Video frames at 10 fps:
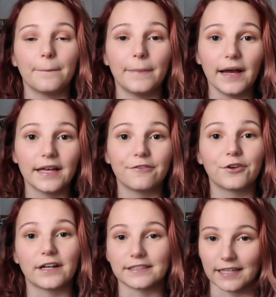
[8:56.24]
But if
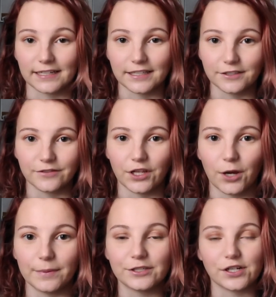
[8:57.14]
you guys liked this
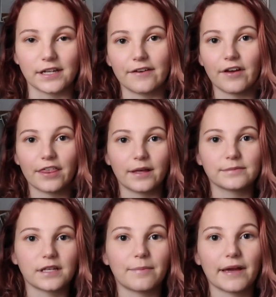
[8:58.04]
video, be sure to give it a
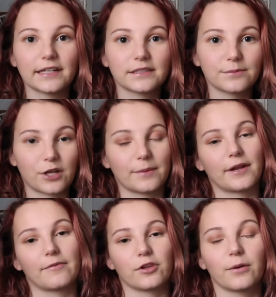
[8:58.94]
thumbs up and subscribe
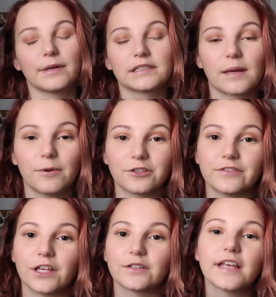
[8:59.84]
down below because I post
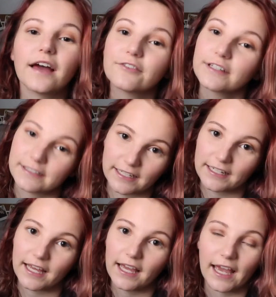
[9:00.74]
videos every
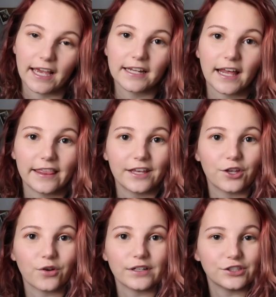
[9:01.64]
Sunday and I
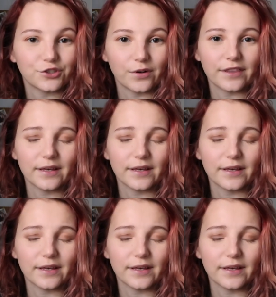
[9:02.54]
think you'll enjoy